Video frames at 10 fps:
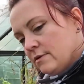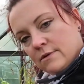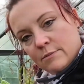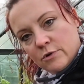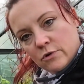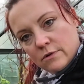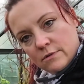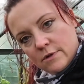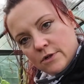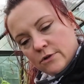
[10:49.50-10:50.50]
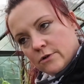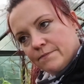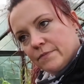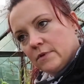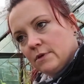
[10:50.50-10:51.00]
I'm not, you know,
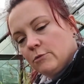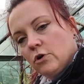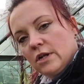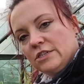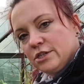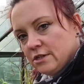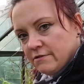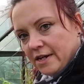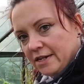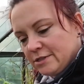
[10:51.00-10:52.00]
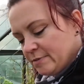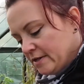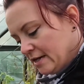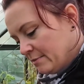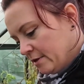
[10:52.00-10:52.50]
I'm not a legendary expert, am I?